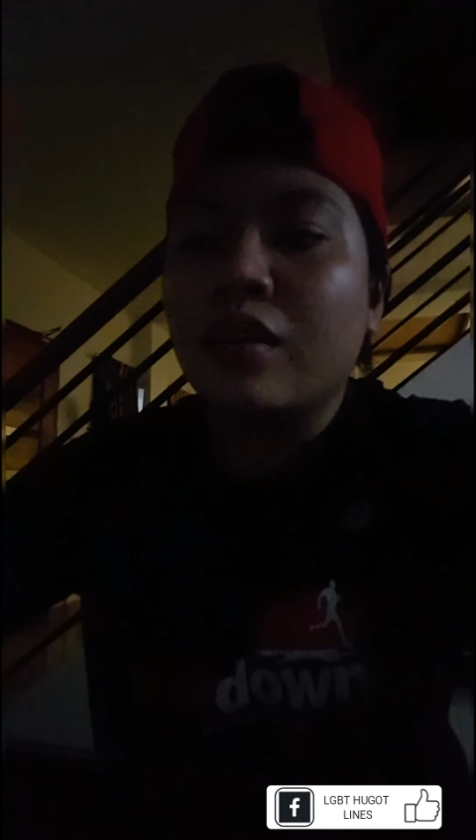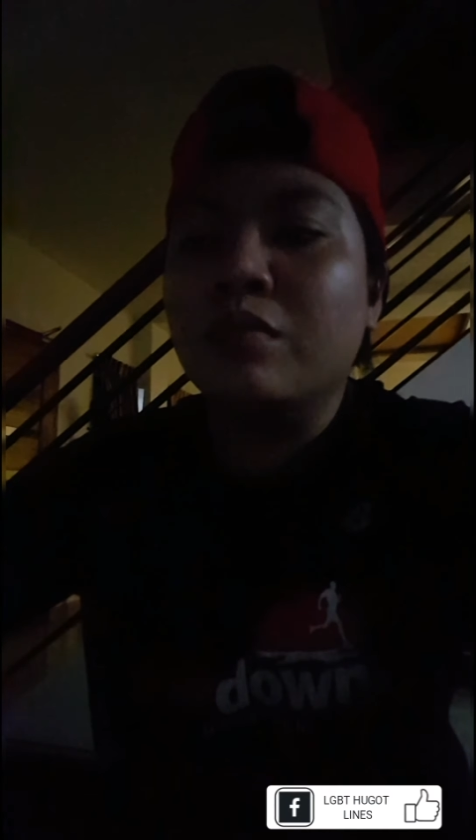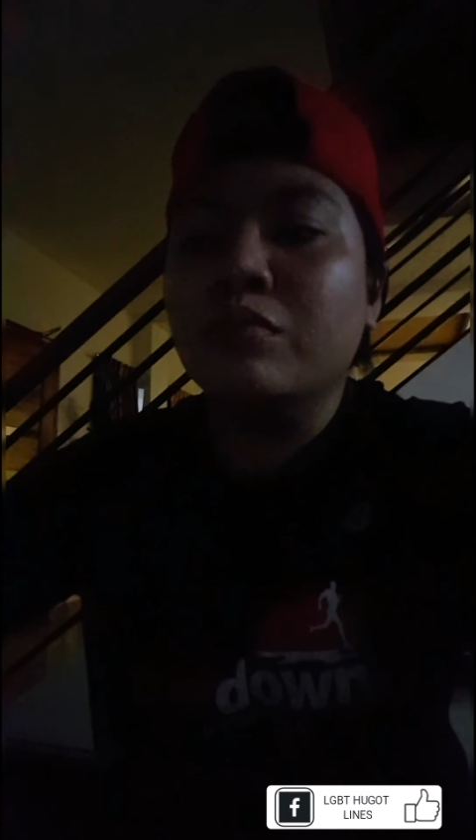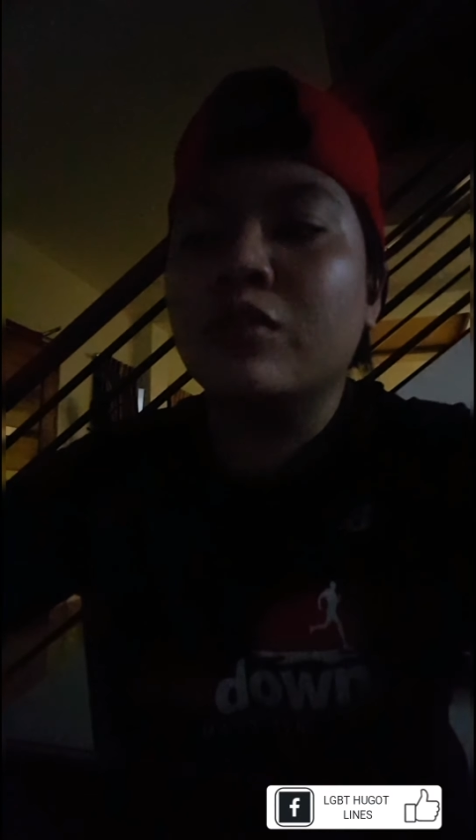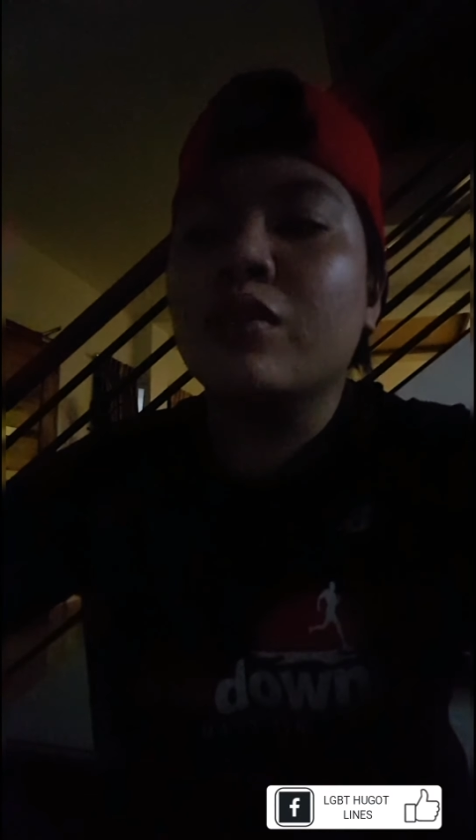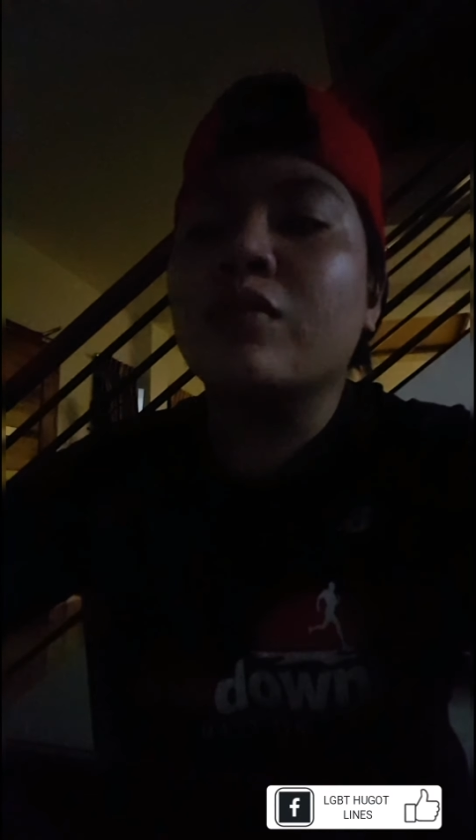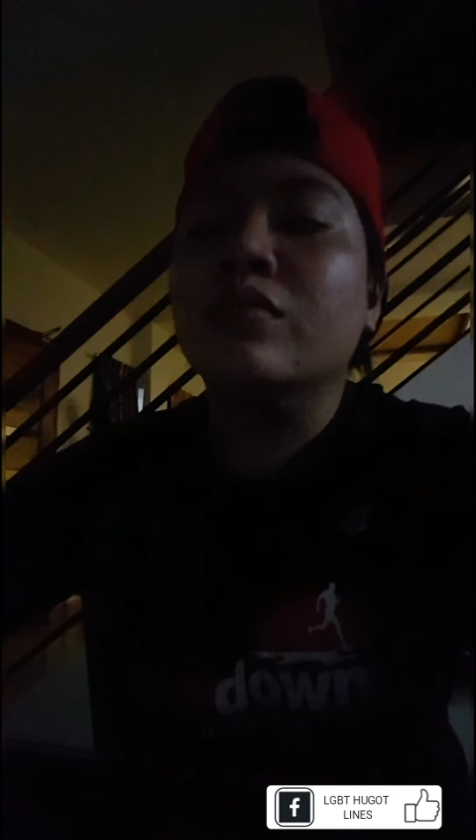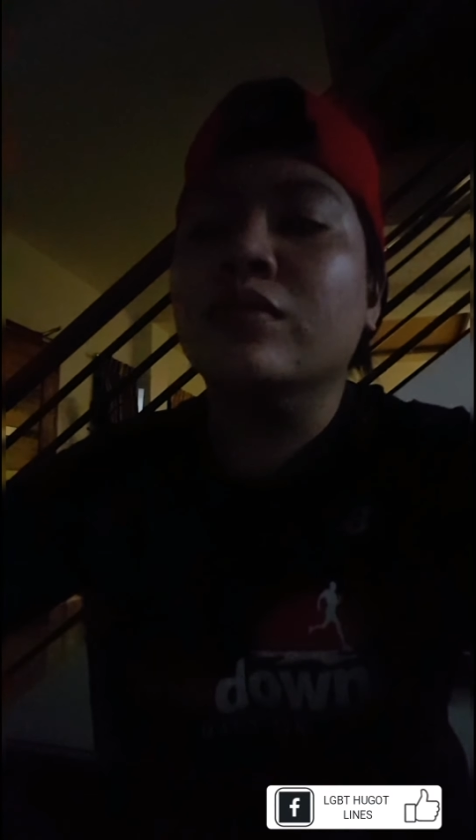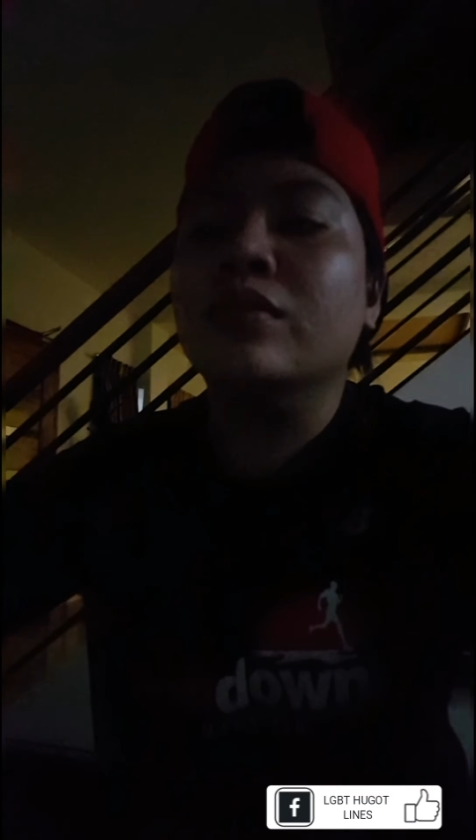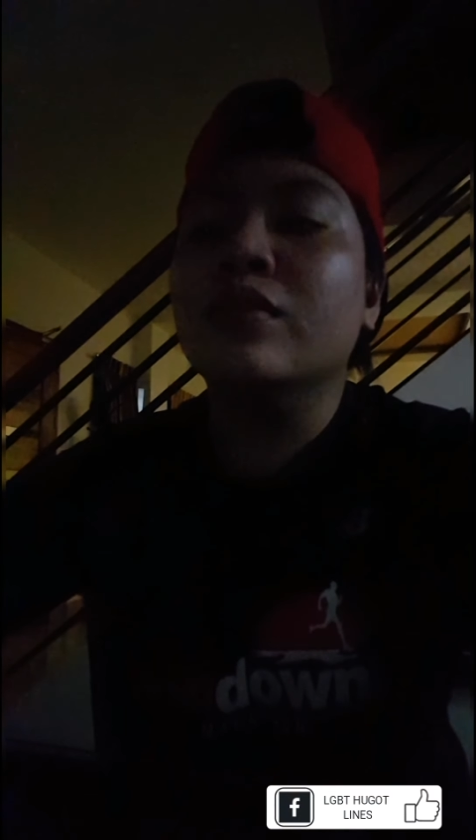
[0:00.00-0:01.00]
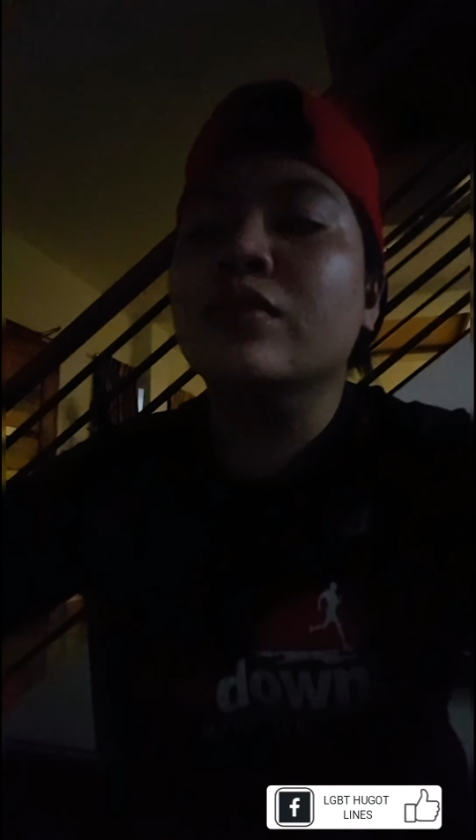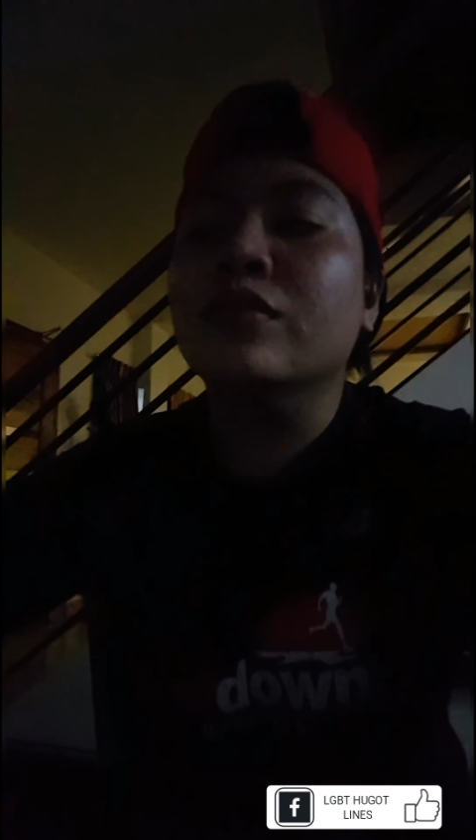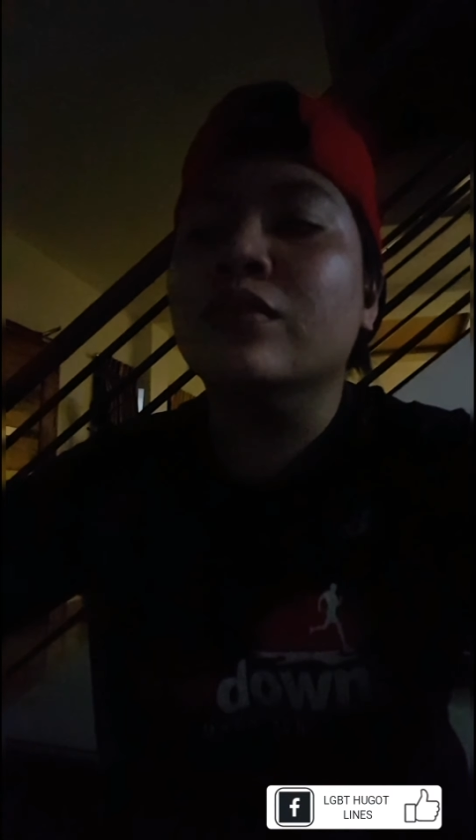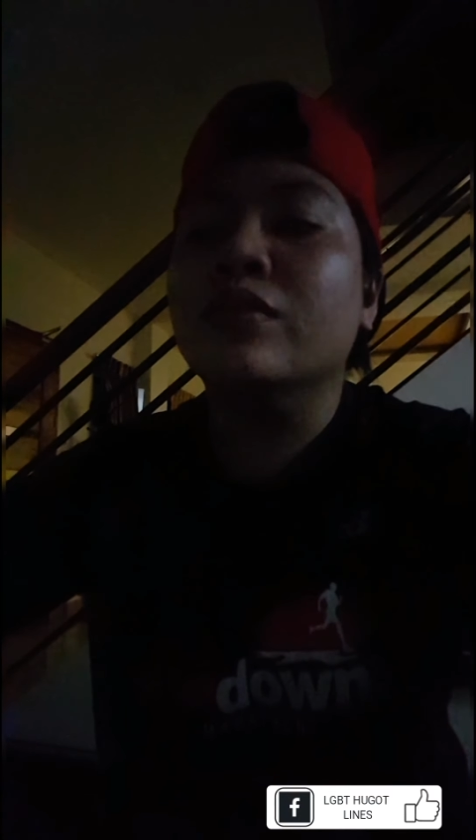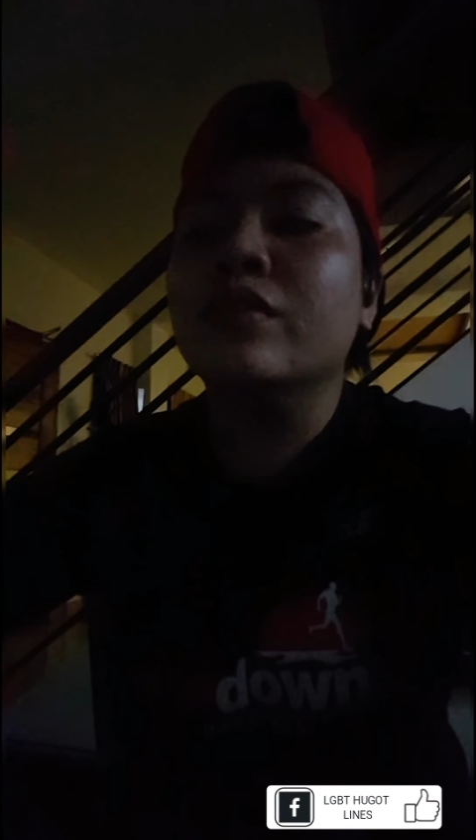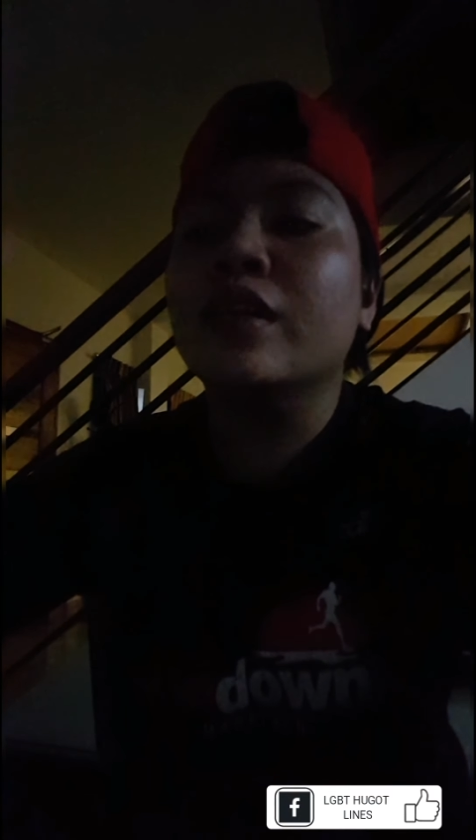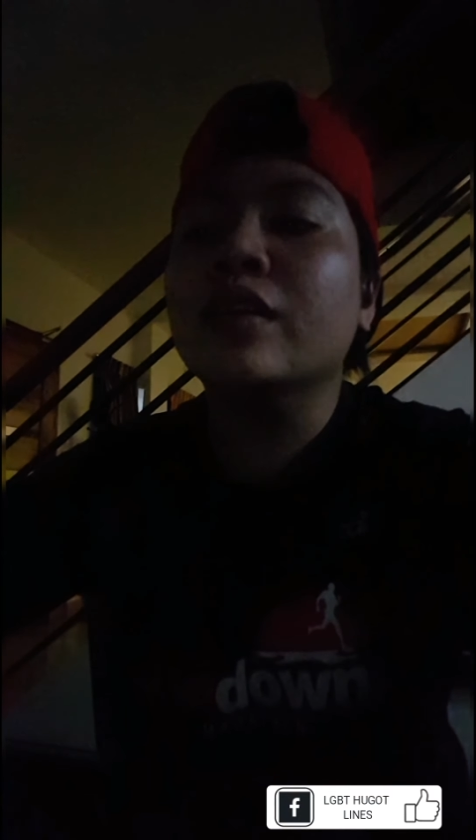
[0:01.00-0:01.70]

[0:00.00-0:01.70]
I'm going under and